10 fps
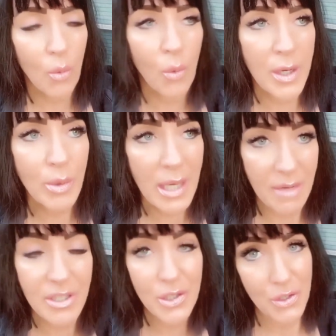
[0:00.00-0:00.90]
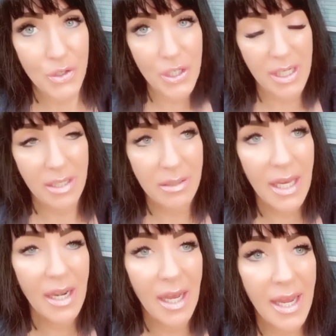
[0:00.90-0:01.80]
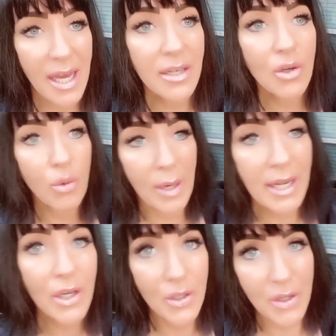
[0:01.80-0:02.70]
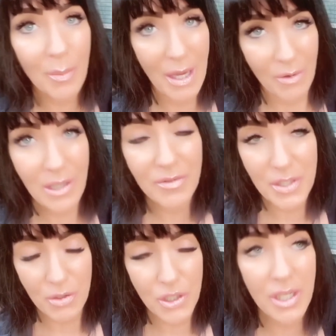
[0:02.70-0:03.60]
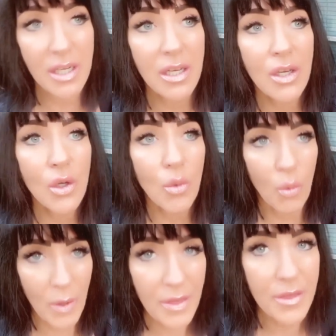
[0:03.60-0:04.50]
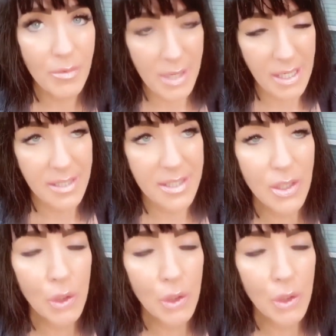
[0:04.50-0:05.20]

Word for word: we were having sushi and I had quite a good amount of sushi with the rice.